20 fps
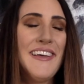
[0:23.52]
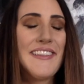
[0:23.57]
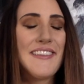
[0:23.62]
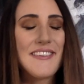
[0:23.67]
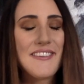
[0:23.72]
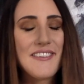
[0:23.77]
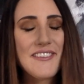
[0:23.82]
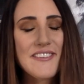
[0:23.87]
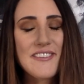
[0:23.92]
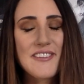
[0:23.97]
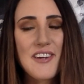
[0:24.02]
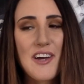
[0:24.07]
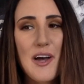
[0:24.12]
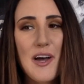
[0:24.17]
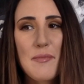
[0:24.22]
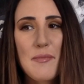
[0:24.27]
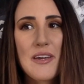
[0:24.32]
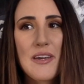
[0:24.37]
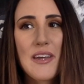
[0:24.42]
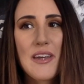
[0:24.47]
This is a
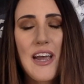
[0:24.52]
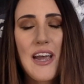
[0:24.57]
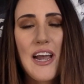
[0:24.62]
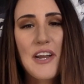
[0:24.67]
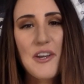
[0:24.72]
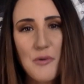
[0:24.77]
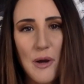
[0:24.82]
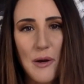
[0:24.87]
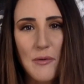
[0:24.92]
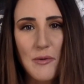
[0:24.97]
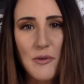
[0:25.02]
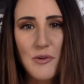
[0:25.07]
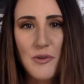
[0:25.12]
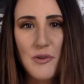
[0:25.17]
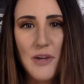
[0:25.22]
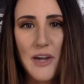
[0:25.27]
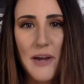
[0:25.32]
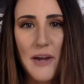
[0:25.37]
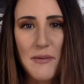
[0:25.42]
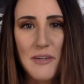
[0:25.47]
topic I knew I would
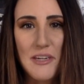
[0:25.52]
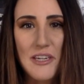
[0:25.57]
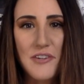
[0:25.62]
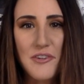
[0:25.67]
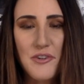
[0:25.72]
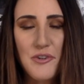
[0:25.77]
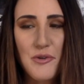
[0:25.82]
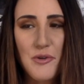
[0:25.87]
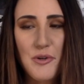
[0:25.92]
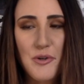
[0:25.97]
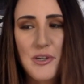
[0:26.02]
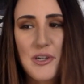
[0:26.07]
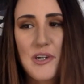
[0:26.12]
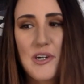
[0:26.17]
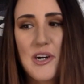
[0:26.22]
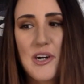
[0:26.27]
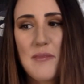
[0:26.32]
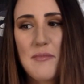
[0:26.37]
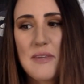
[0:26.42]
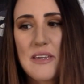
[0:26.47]
need to do early
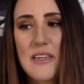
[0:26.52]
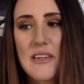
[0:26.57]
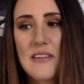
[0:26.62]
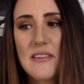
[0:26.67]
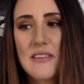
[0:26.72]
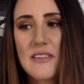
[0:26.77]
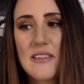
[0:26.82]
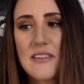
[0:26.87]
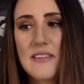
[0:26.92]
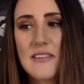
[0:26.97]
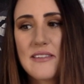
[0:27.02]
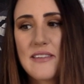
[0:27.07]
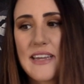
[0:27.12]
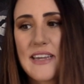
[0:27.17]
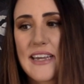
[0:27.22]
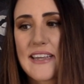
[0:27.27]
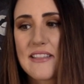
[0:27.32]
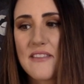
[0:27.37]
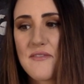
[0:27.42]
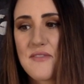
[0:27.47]
on because it's
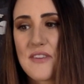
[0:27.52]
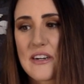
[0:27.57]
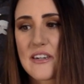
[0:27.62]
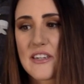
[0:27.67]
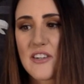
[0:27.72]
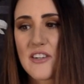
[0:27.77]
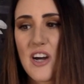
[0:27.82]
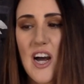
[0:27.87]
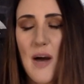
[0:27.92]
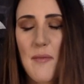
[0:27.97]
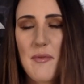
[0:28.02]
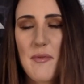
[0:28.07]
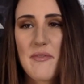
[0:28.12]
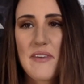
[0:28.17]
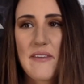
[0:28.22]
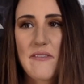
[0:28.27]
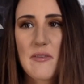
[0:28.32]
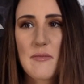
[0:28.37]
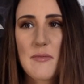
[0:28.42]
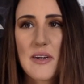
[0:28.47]
like at the very top of
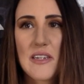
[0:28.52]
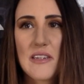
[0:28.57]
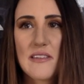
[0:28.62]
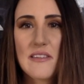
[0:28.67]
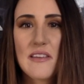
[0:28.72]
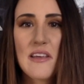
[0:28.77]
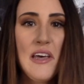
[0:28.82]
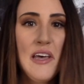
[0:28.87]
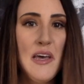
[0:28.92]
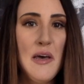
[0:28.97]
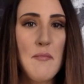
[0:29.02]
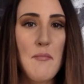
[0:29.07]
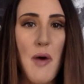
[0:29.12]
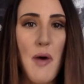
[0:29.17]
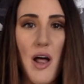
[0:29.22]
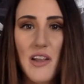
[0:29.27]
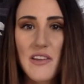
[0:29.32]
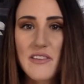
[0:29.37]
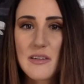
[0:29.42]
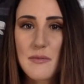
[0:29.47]
everybody's
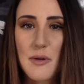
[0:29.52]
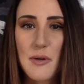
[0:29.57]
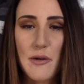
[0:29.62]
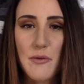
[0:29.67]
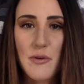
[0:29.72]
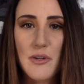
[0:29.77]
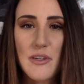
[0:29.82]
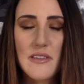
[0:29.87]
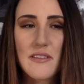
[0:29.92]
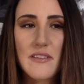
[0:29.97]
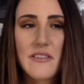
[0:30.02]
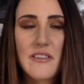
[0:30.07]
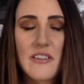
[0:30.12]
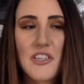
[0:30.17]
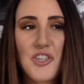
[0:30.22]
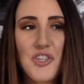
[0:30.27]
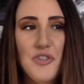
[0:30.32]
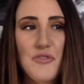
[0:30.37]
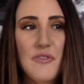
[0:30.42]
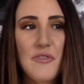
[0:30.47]
policy priorities. It's
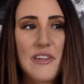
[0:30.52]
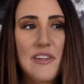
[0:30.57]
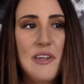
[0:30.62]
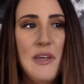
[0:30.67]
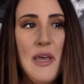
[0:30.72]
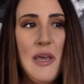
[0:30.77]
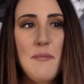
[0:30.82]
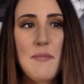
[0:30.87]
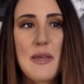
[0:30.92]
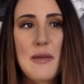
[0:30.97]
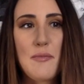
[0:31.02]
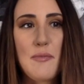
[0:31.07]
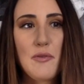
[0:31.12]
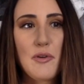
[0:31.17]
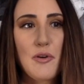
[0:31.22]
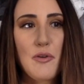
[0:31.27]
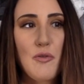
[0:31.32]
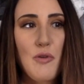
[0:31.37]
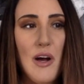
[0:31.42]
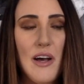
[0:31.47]
an issue that people
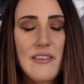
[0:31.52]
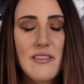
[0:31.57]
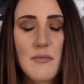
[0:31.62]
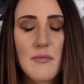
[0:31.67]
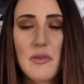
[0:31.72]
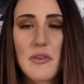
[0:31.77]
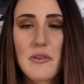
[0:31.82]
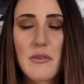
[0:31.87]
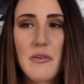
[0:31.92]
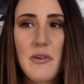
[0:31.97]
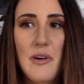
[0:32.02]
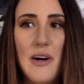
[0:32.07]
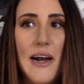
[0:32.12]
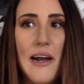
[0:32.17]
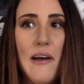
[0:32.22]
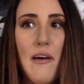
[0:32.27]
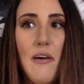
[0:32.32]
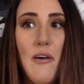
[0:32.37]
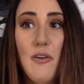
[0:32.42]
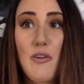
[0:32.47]
across the political
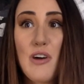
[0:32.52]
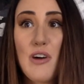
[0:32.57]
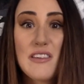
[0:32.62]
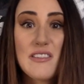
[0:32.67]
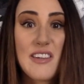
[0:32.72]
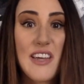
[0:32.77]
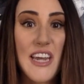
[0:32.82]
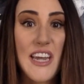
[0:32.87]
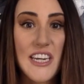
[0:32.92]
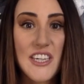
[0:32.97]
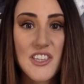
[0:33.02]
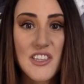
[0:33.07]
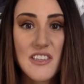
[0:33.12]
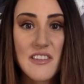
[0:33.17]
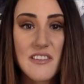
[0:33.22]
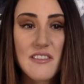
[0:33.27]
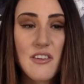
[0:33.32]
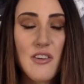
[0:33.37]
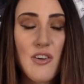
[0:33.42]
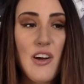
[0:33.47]
aisle, across
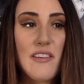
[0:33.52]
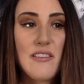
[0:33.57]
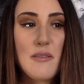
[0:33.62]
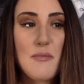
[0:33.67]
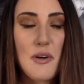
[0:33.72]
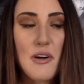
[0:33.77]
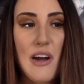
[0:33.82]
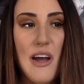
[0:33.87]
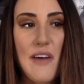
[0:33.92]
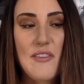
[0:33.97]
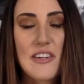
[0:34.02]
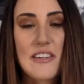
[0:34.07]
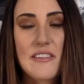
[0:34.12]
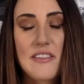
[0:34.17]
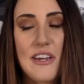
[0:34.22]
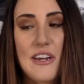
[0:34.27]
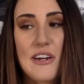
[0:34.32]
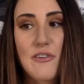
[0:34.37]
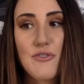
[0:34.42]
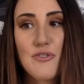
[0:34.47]
ages, across
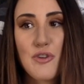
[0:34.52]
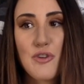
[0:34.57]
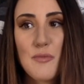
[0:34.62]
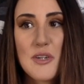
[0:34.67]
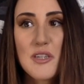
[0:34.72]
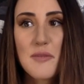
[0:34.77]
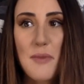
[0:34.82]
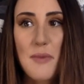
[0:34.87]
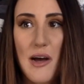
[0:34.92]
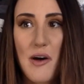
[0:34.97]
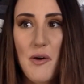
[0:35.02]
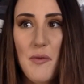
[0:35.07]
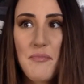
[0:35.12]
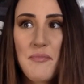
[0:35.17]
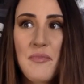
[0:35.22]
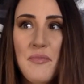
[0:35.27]
demographics care so much about.